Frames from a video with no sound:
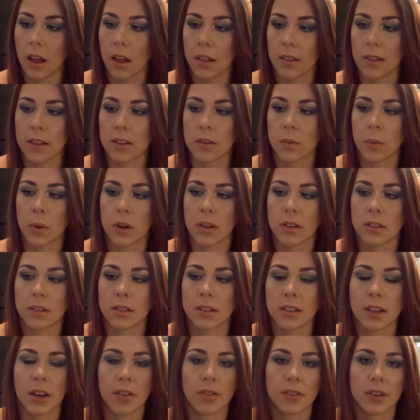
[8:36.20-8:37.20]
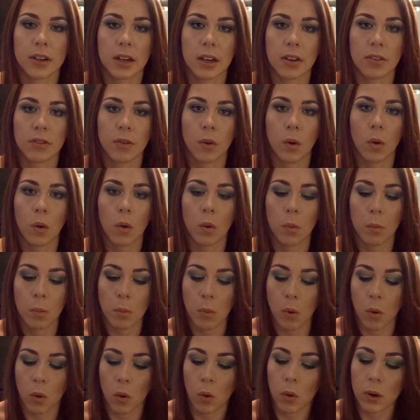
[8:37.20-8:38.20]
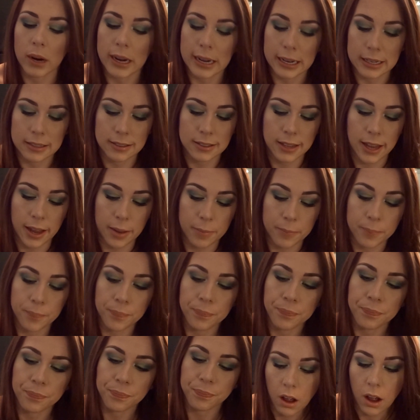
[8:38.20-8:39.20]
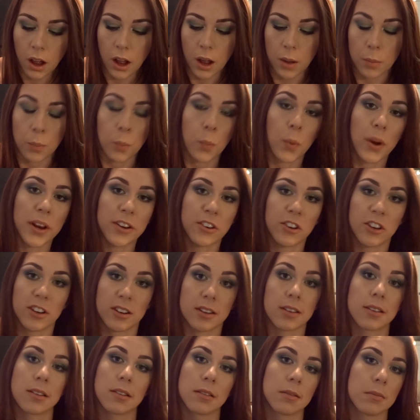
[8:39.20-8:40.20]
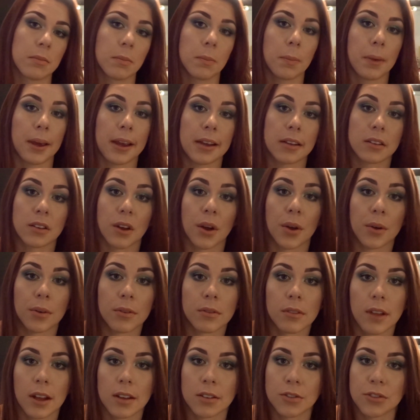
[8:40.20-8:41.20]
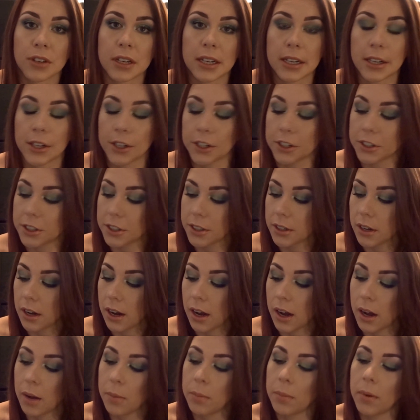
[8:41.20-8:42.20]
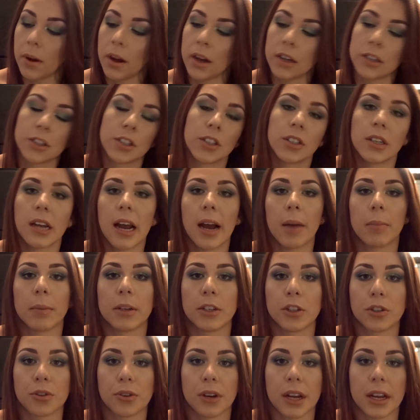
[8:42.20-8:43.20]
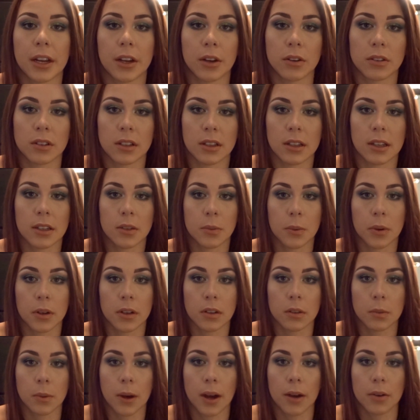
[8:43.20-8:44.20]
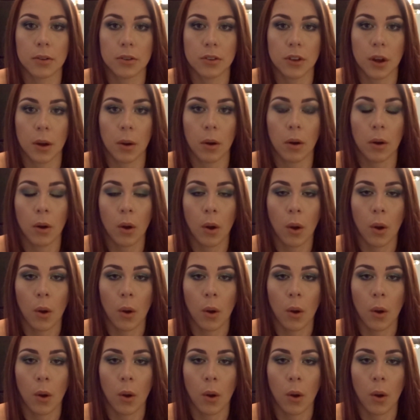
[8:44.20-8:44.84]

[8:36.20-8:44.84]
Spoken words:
This one's definitely for more oily skin, which is me, so that's really good. I'm enjoying using this one as well, so